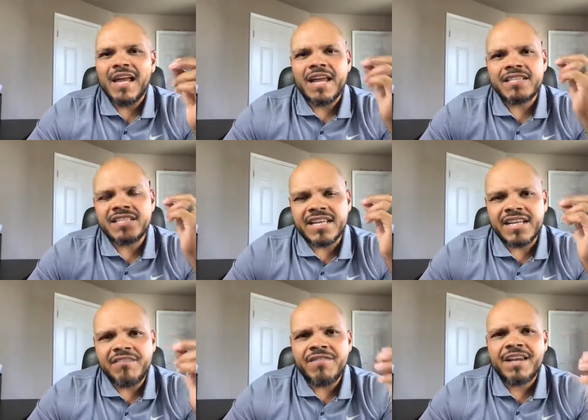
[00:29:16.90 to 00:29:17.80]
a
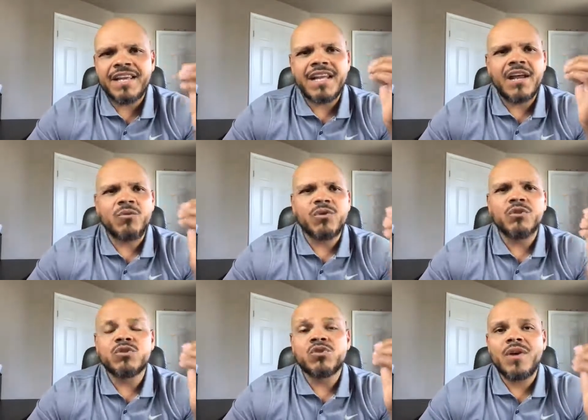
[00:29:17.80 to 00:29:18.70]
significant and
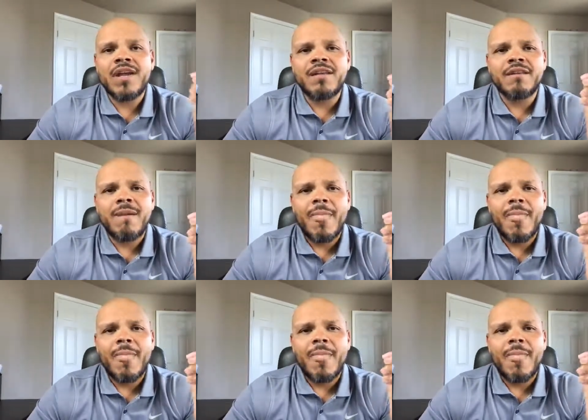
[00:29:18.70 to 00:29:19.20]
real trend.